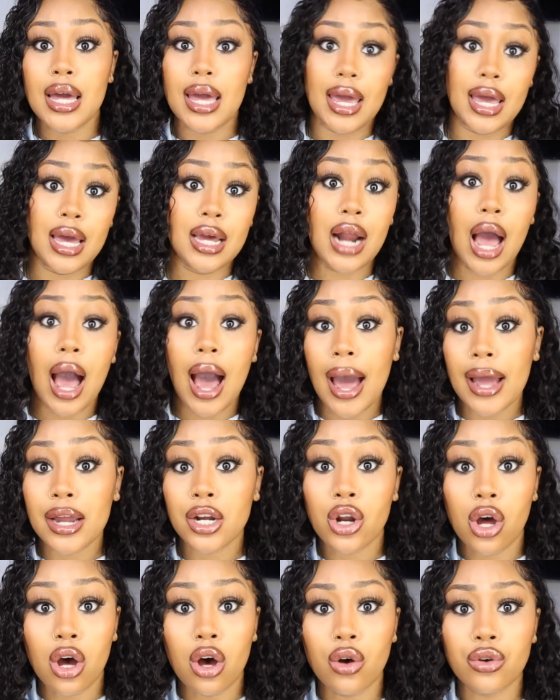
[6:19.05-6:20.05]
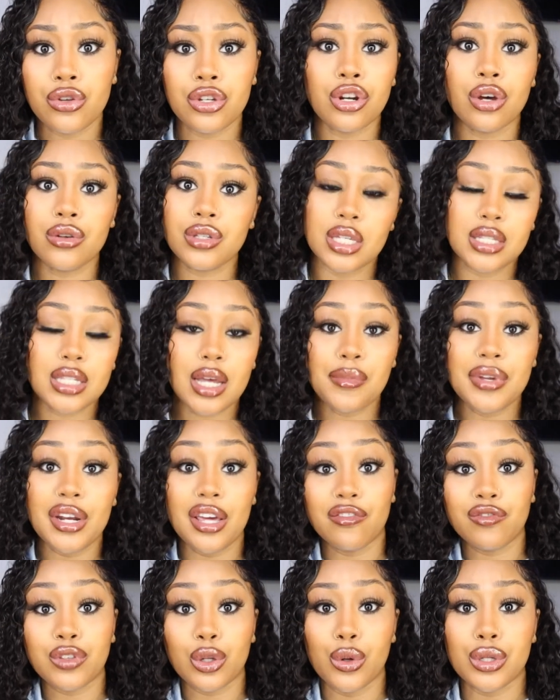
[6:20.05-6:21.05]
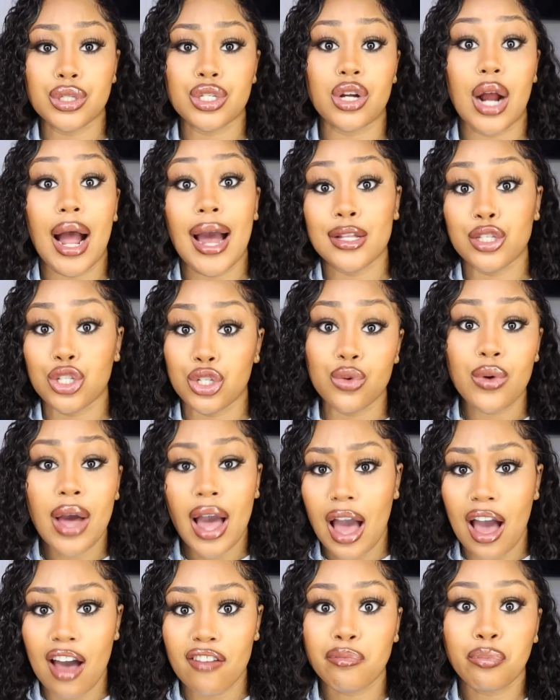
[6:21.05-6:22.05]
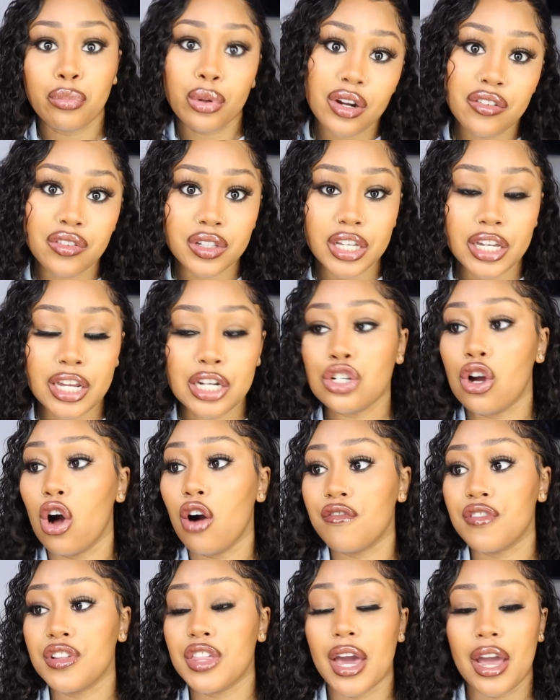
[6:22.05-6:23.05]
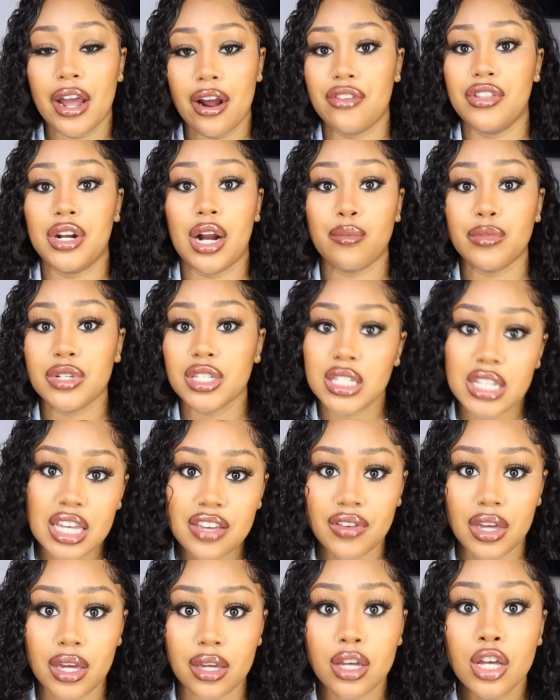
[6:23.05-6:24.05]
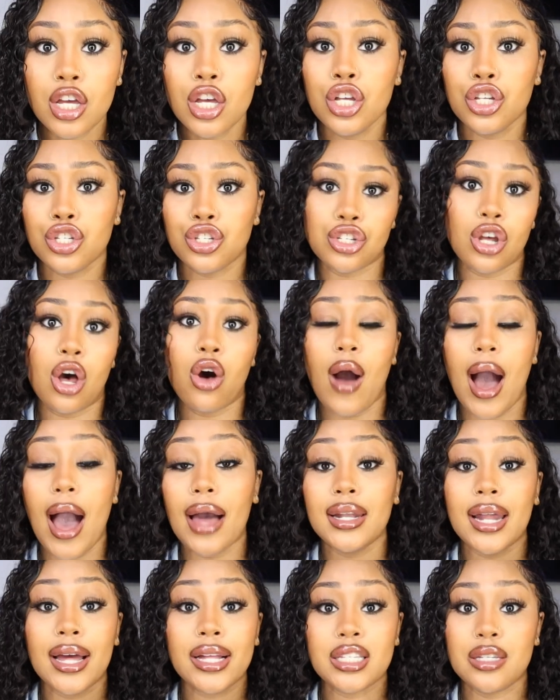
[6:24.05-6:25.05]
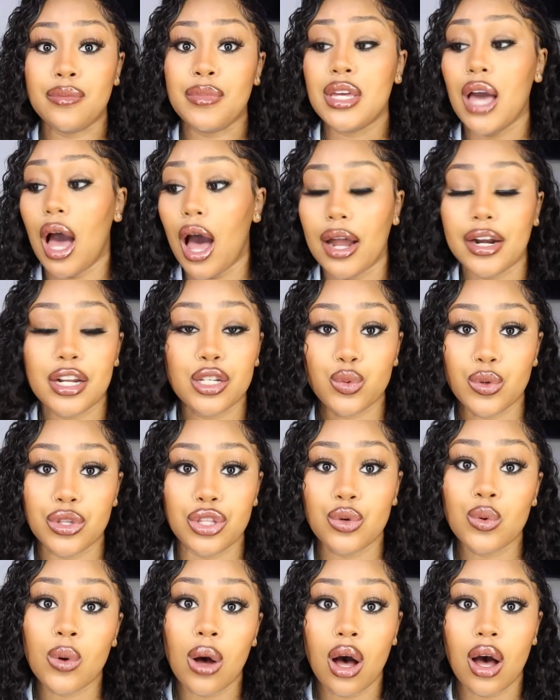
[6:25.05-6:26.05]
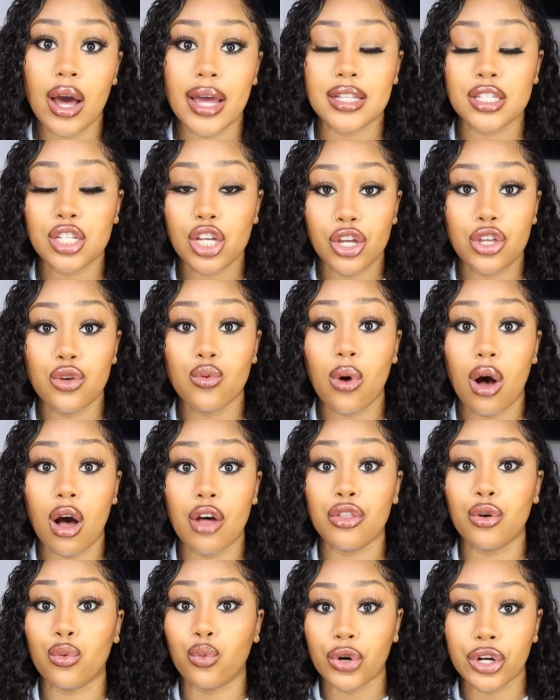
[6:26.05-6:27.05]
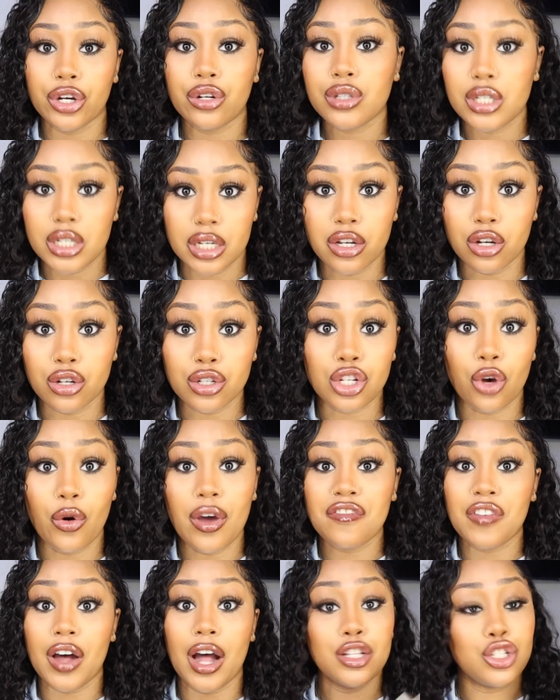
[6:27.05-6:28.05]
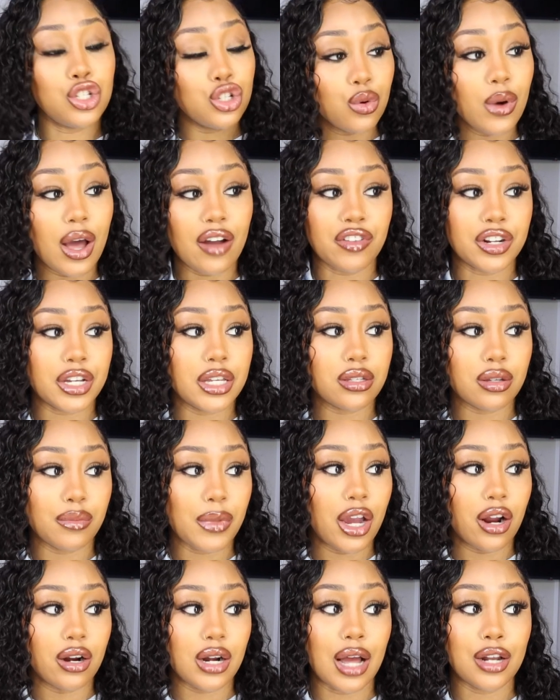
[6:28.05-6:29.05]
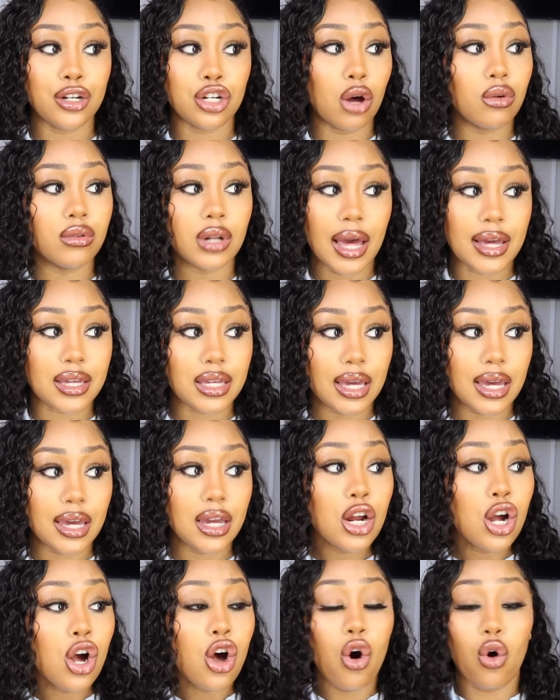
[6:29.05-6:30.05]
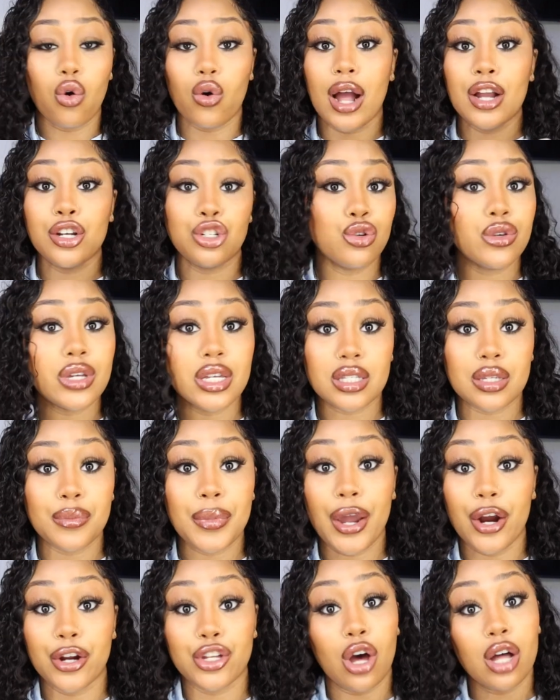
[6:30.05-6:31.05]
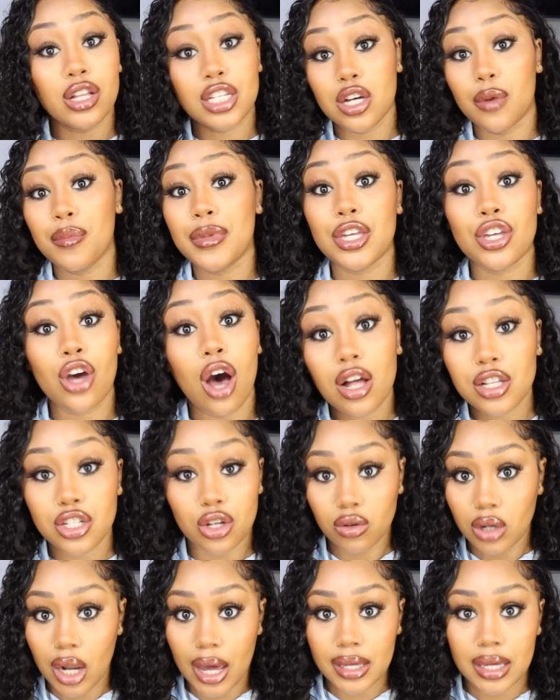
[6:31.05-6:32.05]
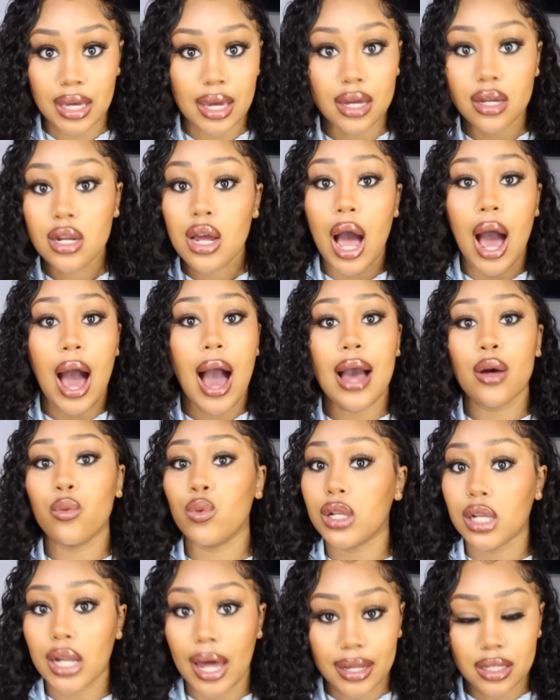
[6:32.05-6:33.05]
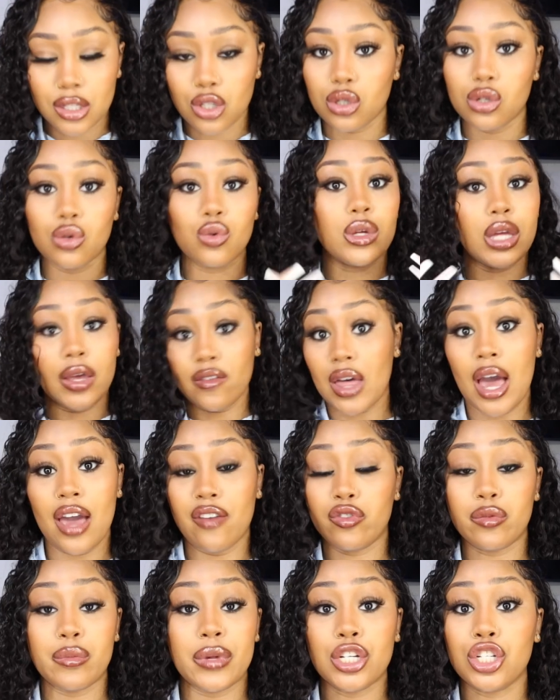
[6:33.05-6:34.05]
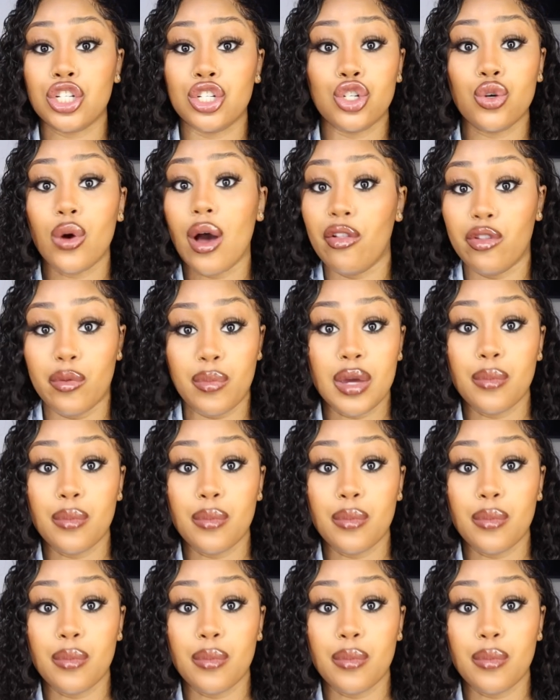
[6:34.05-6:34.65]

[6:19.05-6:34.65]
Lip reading: And I know, you know, since I'm an influencer, I do have privilege over the hair that I'm receiving. So I like to be honest with you all and tell you all the real deal. So if I do ever get some hair and I don't like it, or I do get some hair and y'all tell me y'all don't like it, I would like to give that information to other